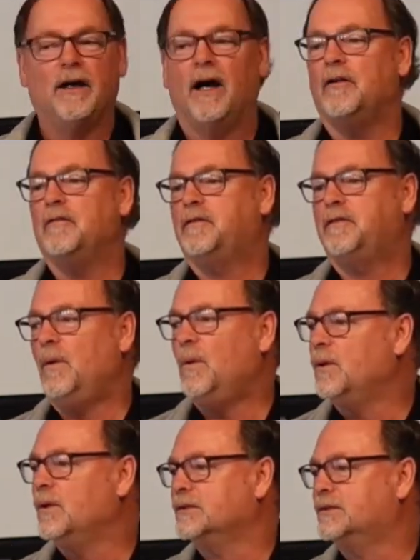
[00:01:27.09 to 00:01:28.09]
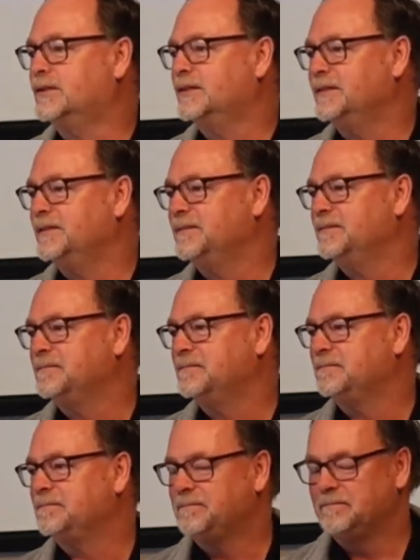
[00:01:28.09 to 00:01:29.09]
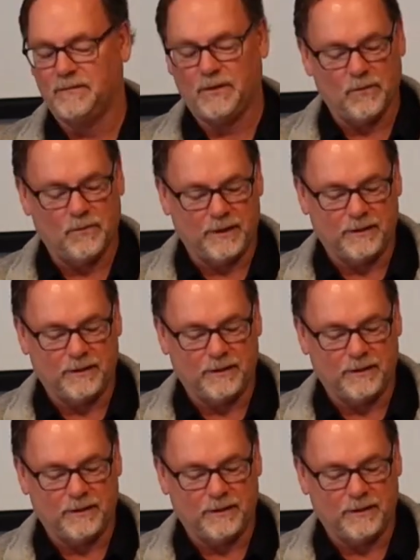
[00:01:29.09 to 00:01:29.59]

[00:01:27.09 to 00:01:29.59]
unfolds, don't we?